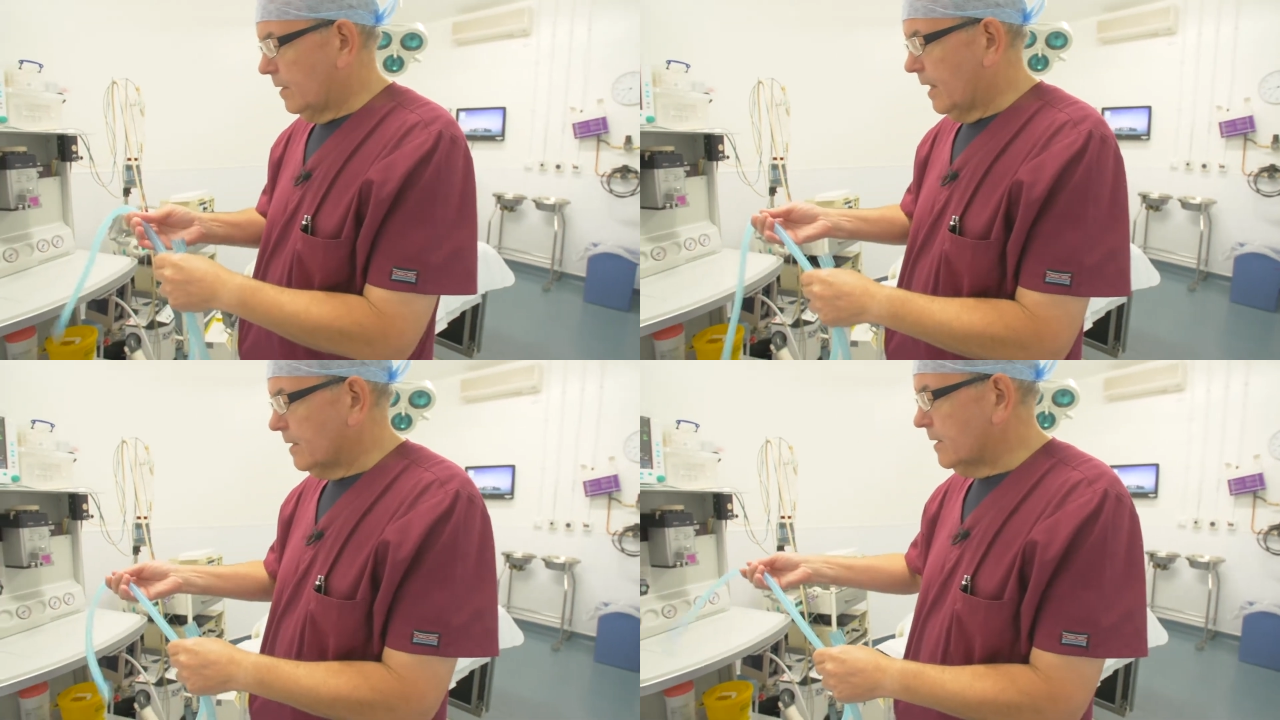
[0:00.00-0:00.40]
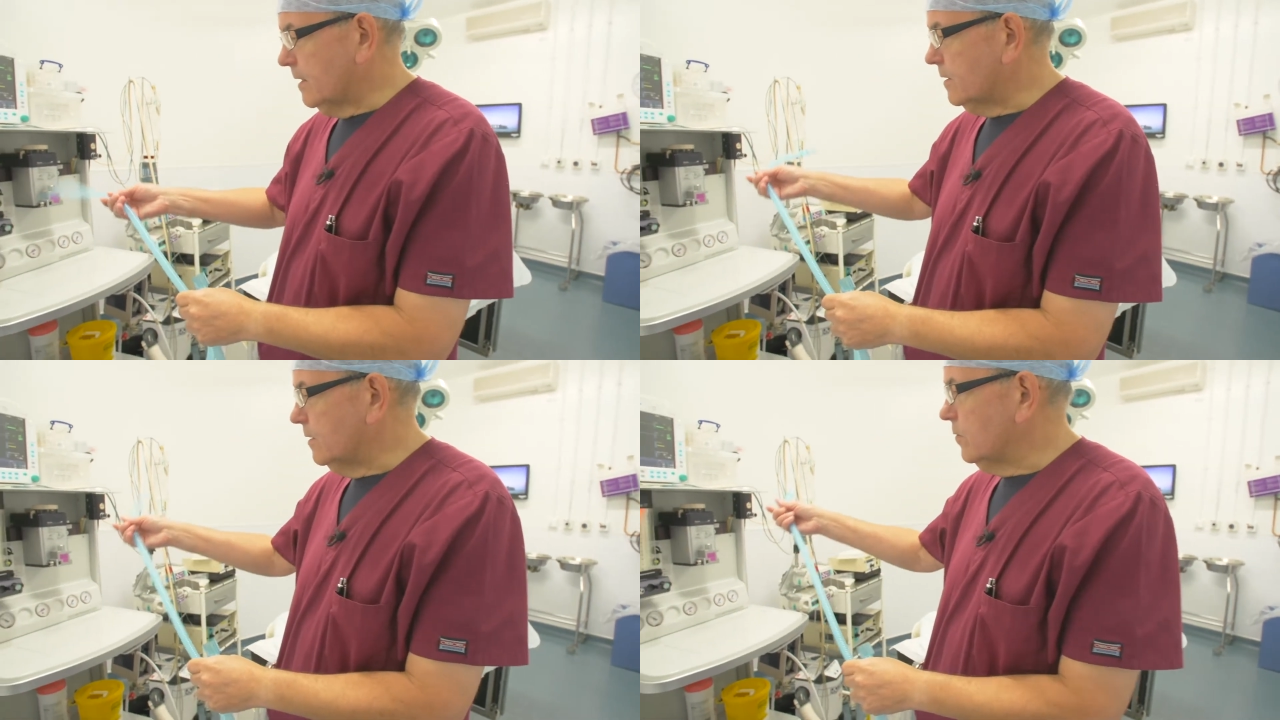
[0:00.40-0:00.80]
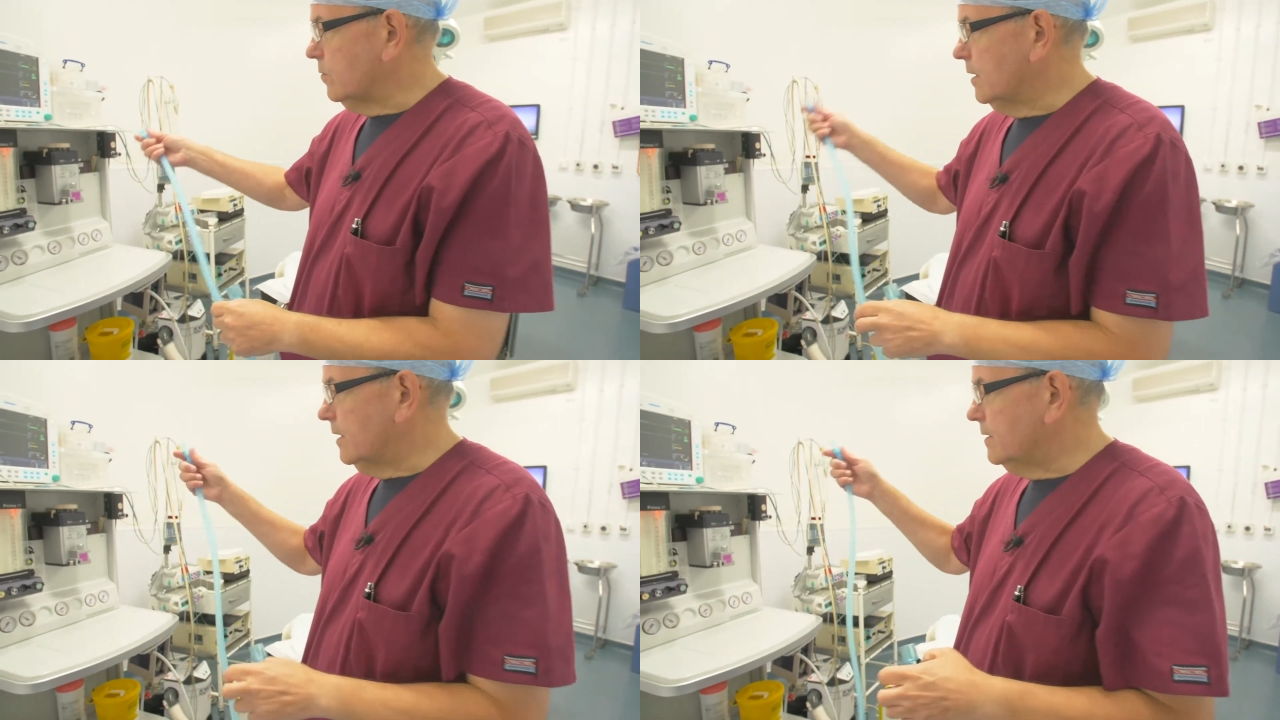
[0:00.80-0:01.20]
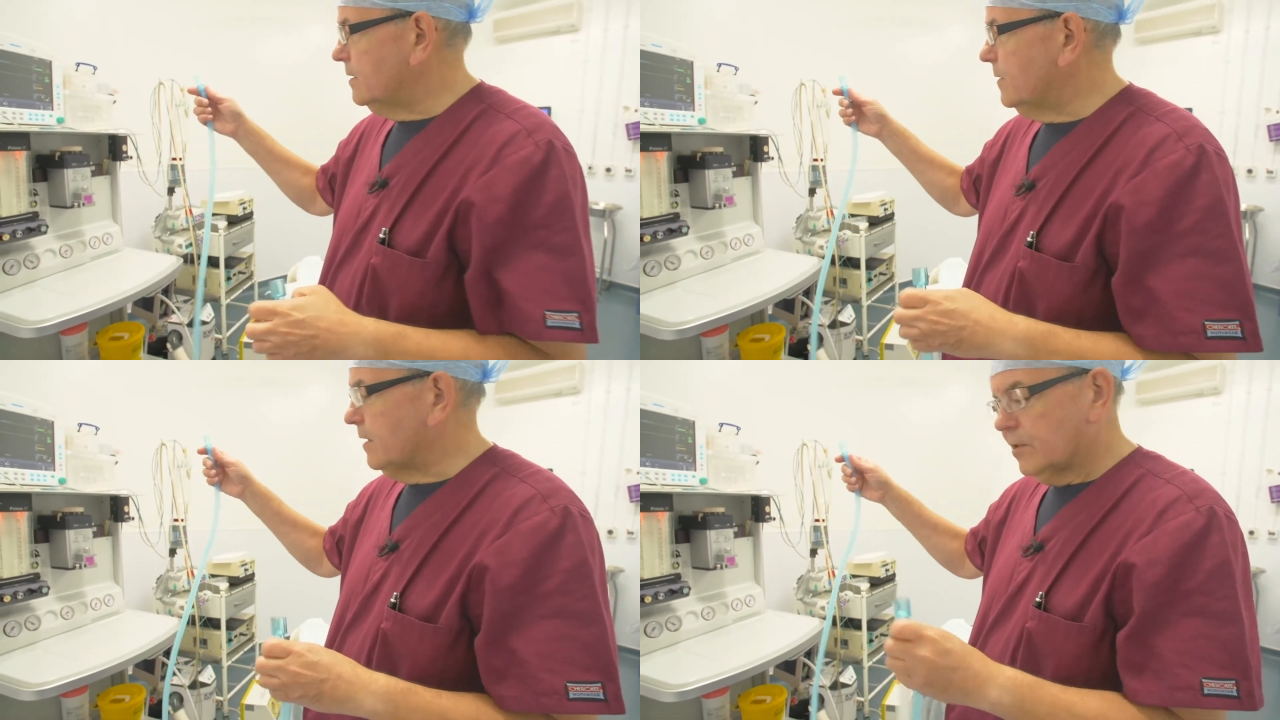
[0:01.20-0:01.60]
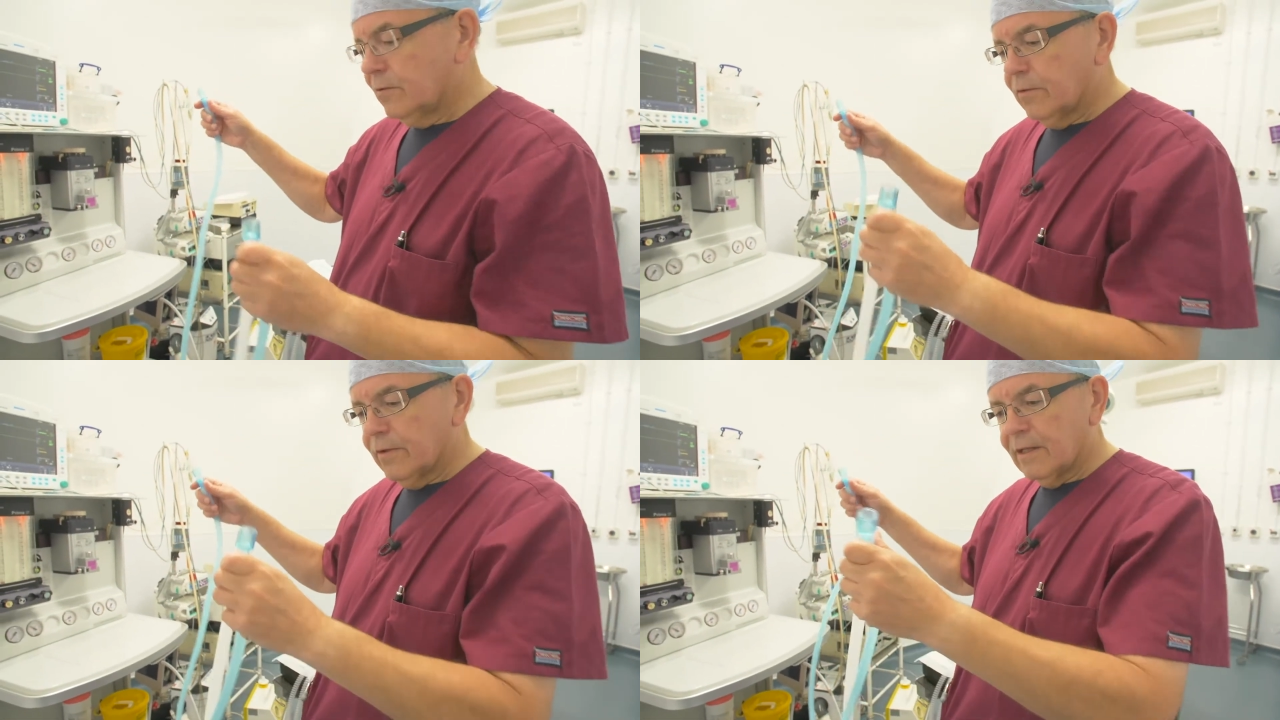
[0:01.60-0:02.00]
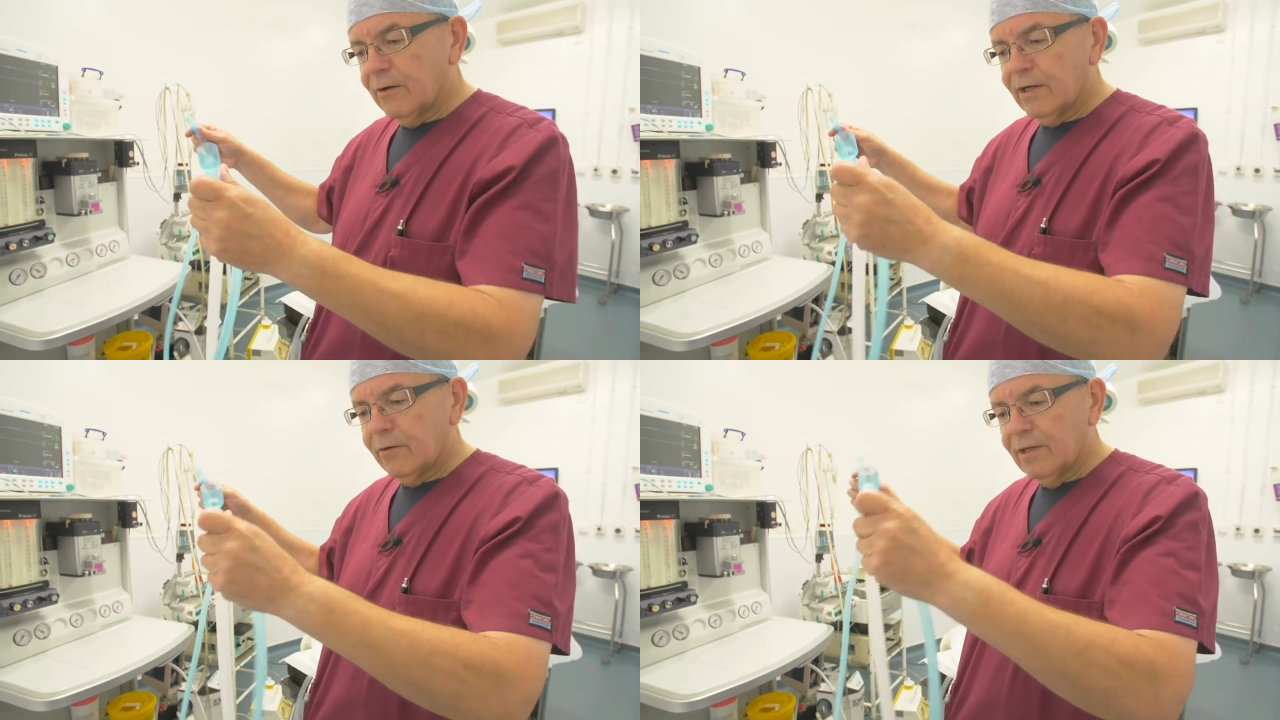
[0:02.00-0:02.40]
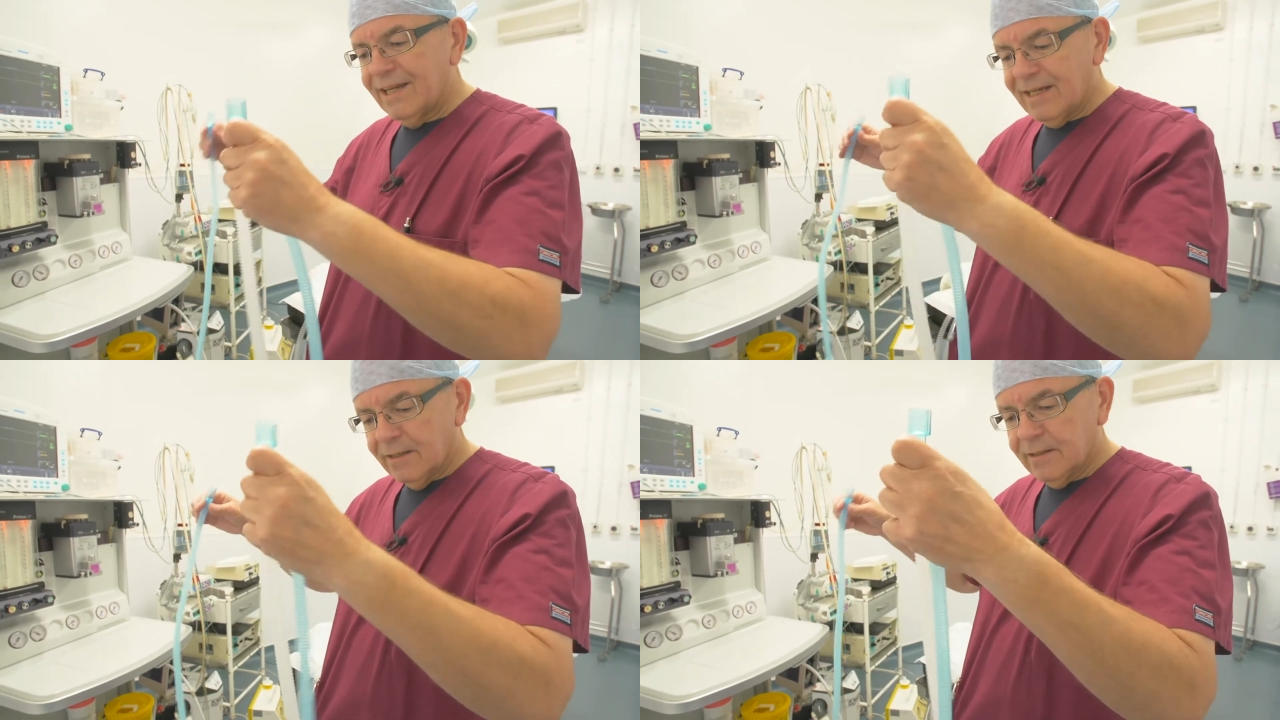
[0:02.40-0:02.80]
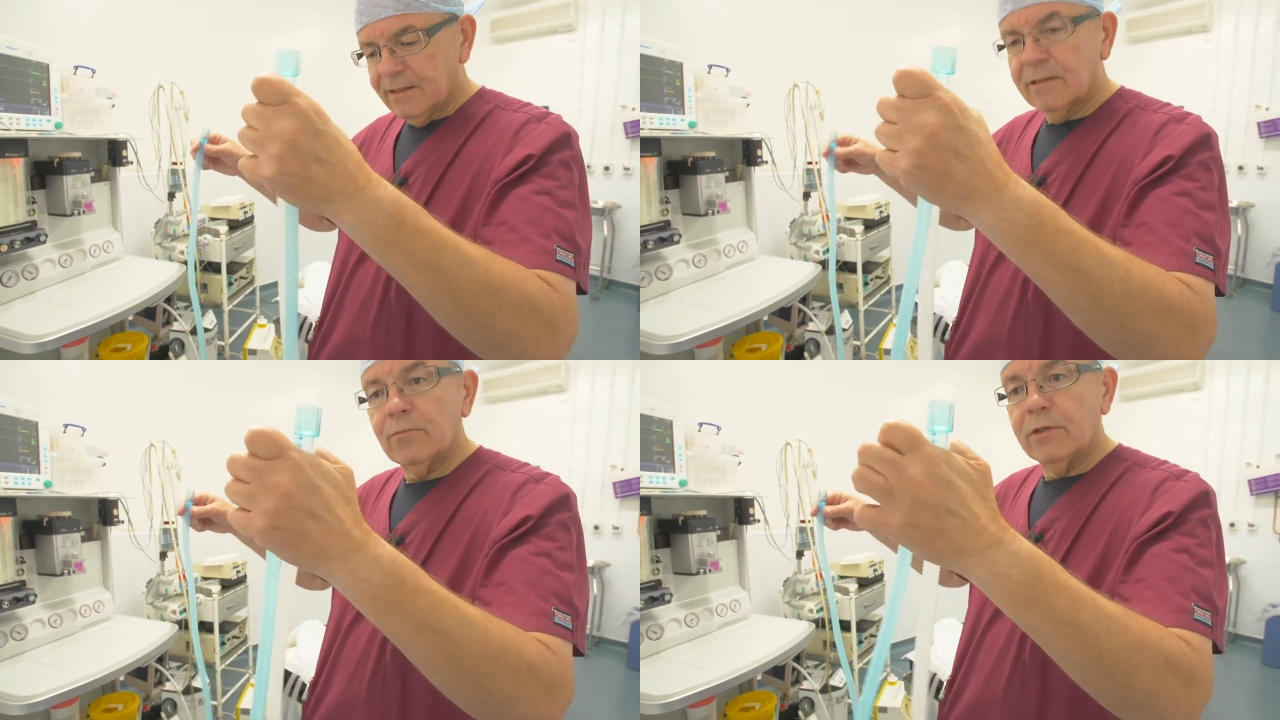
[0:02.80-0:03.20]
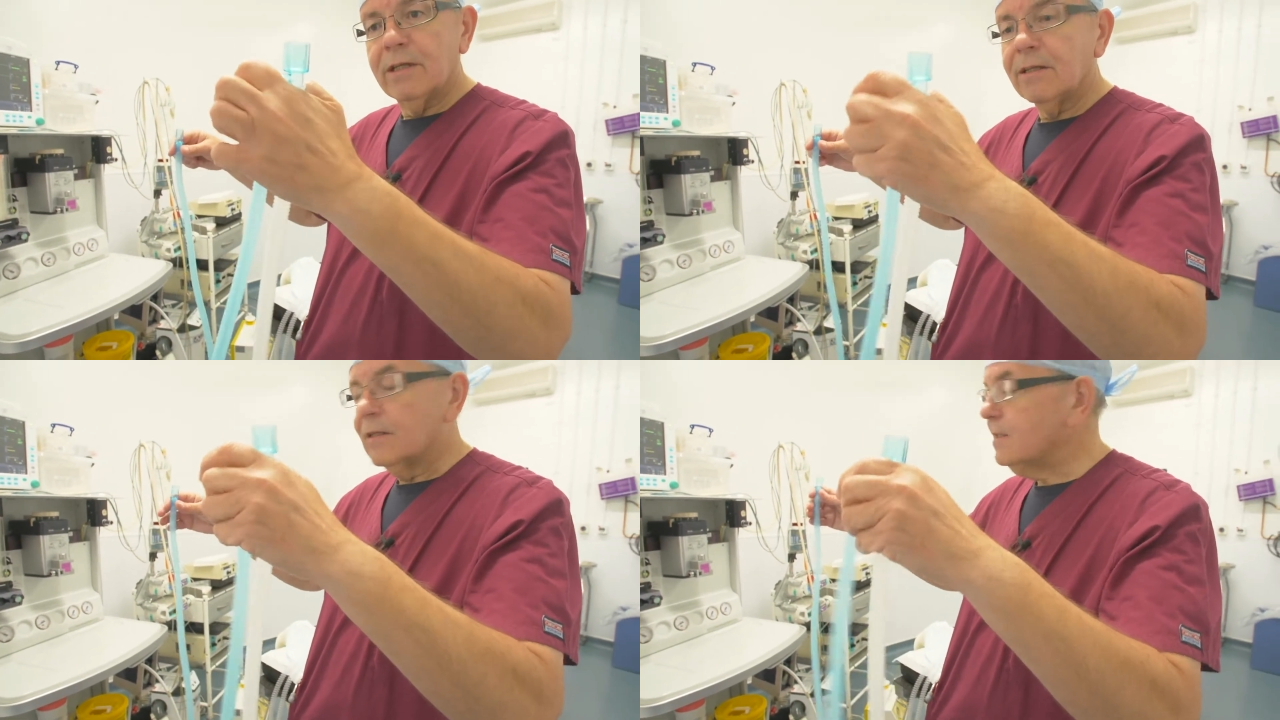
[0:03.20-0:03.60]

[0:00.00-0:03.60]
the next thing to do is to make sure that there are no leaks within the